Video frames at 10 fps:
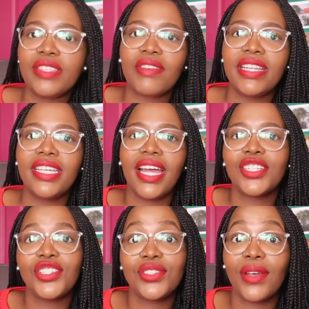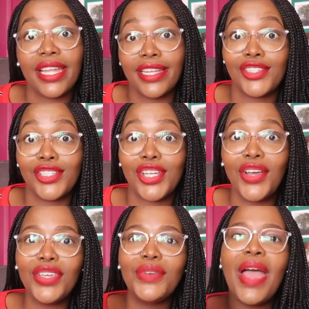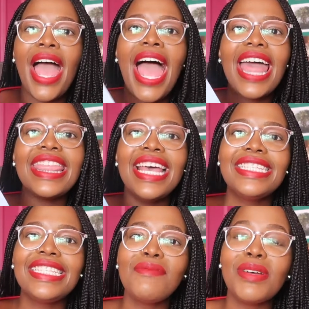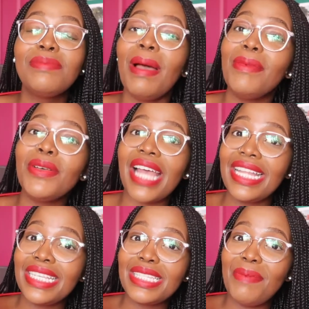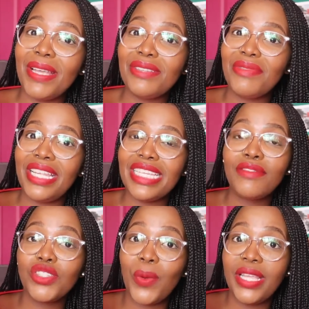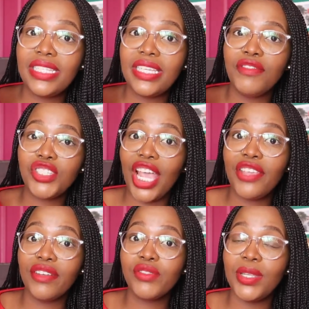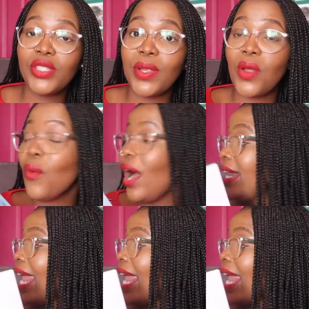it's right here actually, so I can actually show you. This was my most anticipated release for January of 2021.